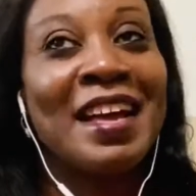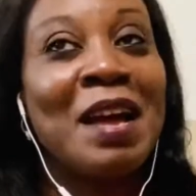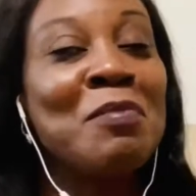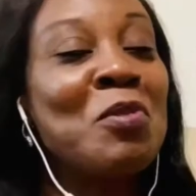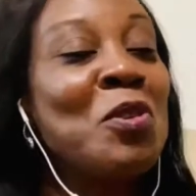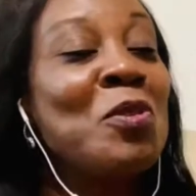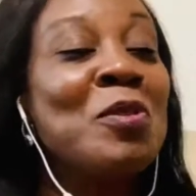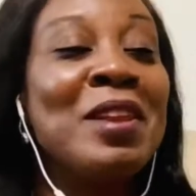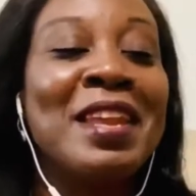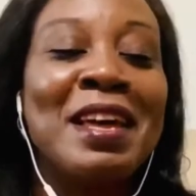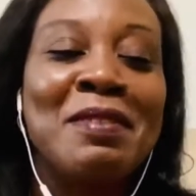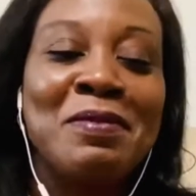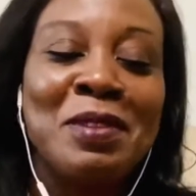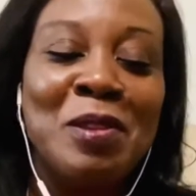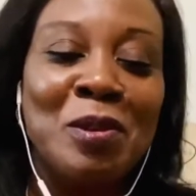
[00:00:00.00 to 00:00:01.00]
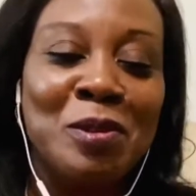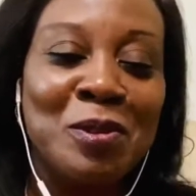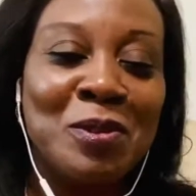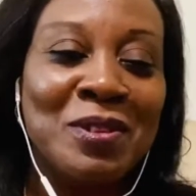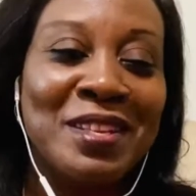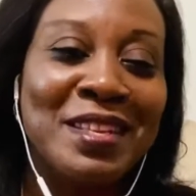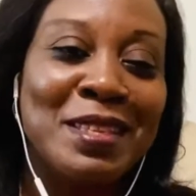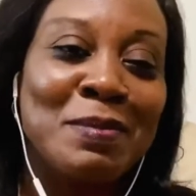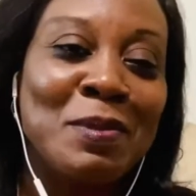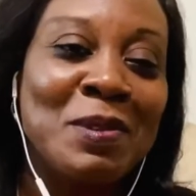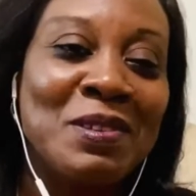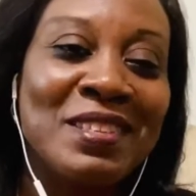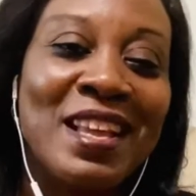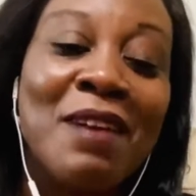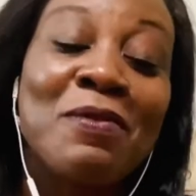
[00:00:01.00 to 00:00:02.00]
I'm going to laugh a lot on this
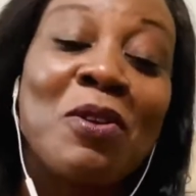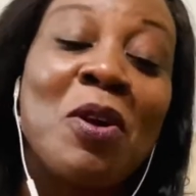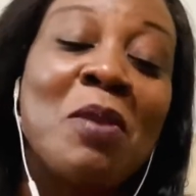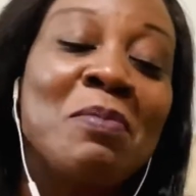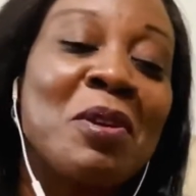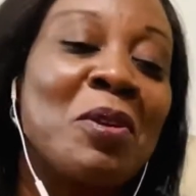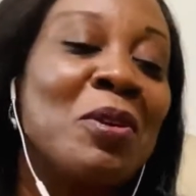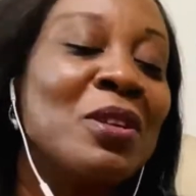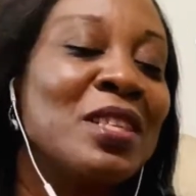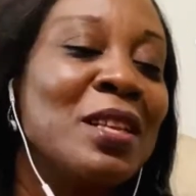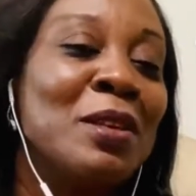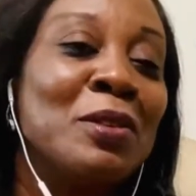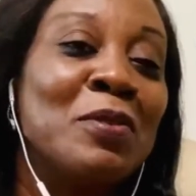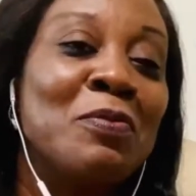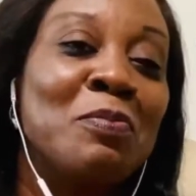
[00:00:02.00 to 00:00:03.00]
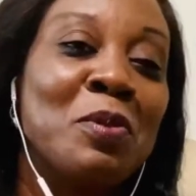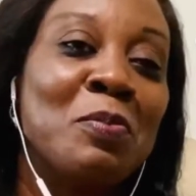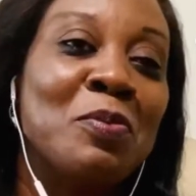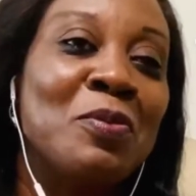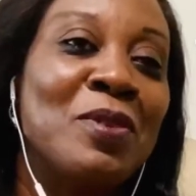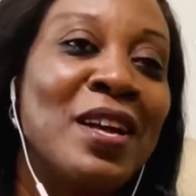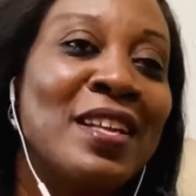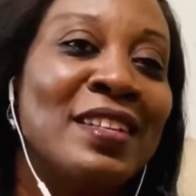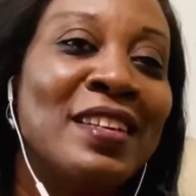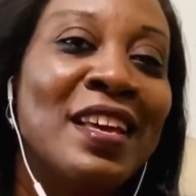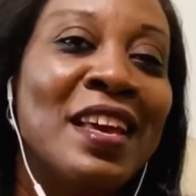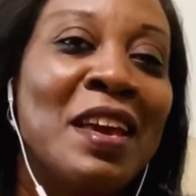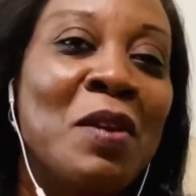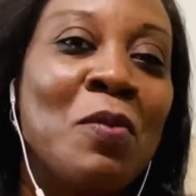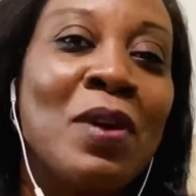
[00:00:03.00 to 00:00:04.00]
because I've come across a lot of people, and
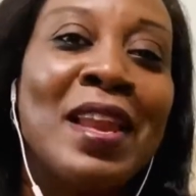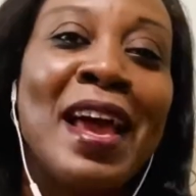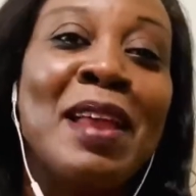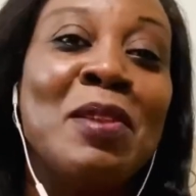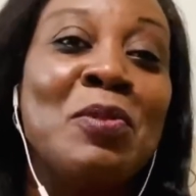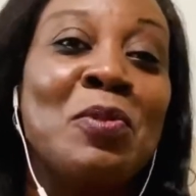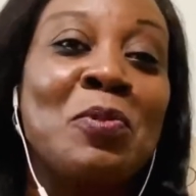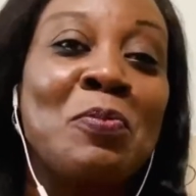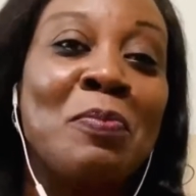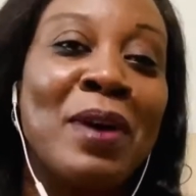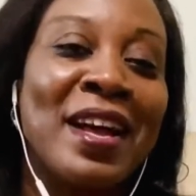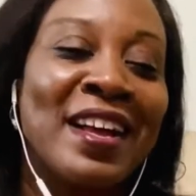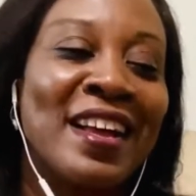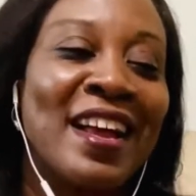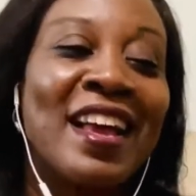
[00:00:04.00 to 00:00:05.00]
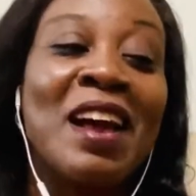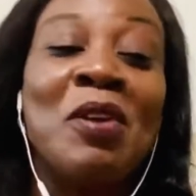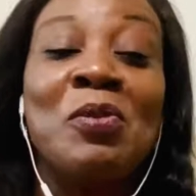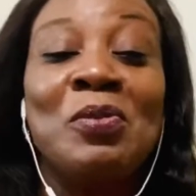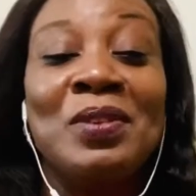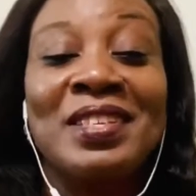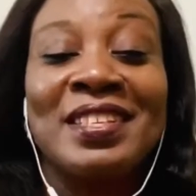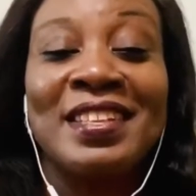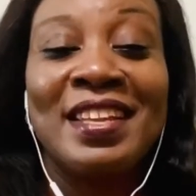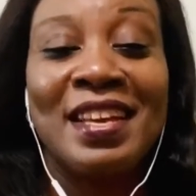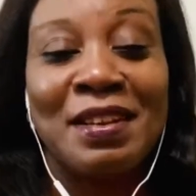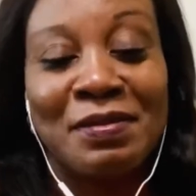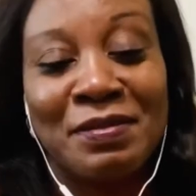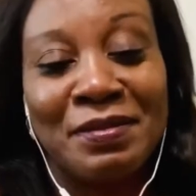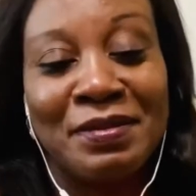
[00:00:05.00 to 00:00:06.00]
when I look back, I can always
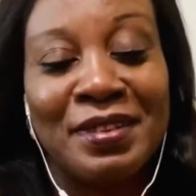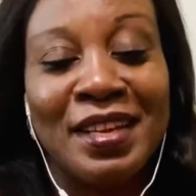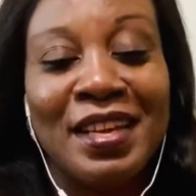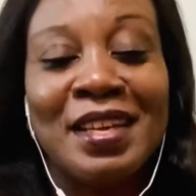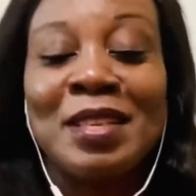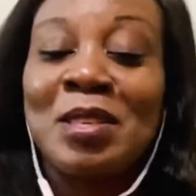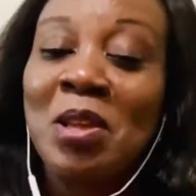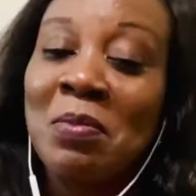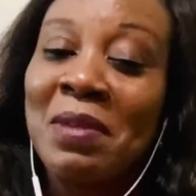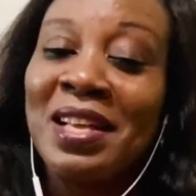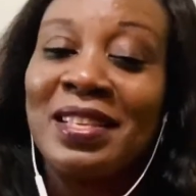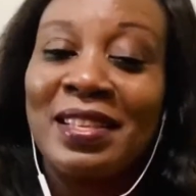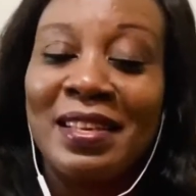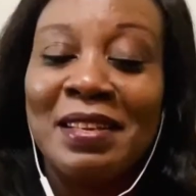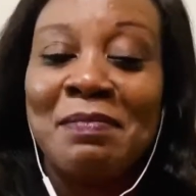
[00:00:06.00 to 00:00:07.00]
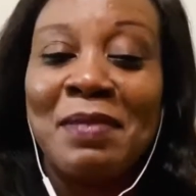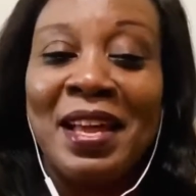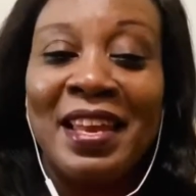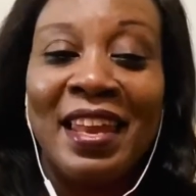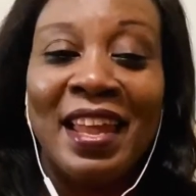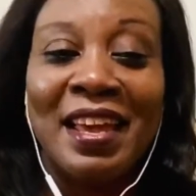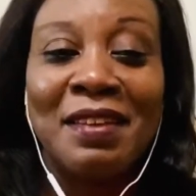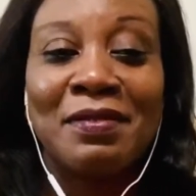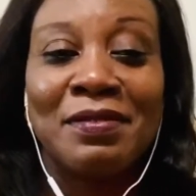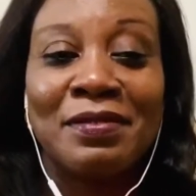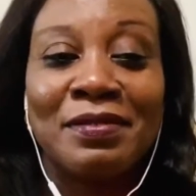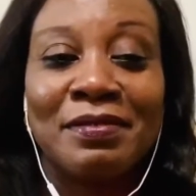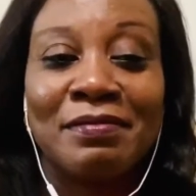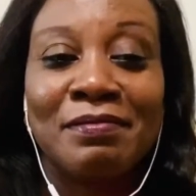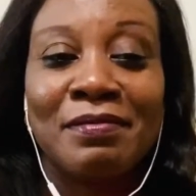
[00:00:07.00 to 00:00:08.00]
laugh. Some are still in my life
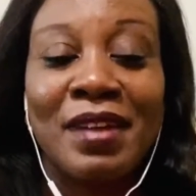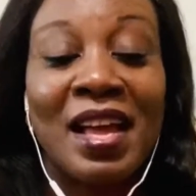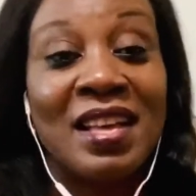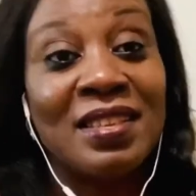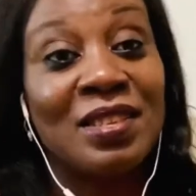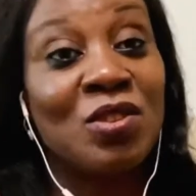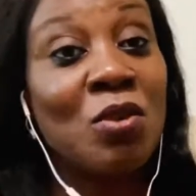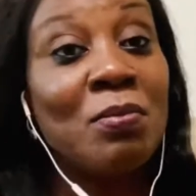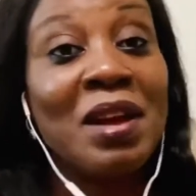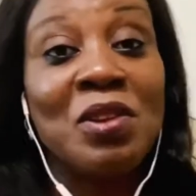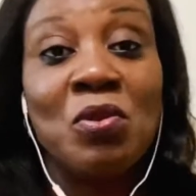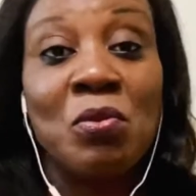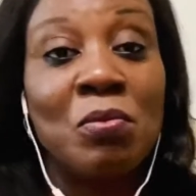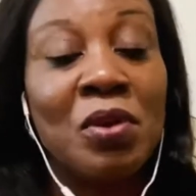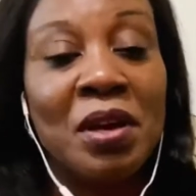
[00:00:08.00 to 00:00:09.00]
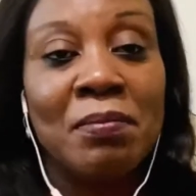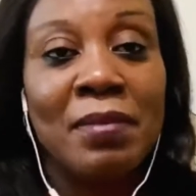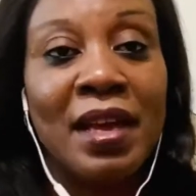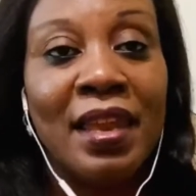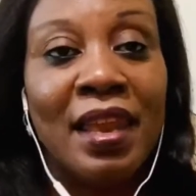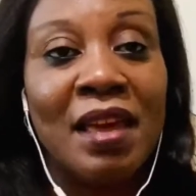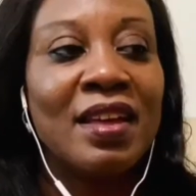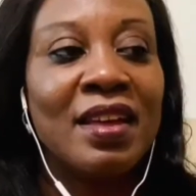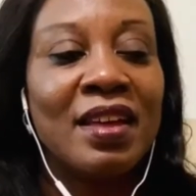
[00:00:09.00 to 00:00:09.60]
and some are no more in my life.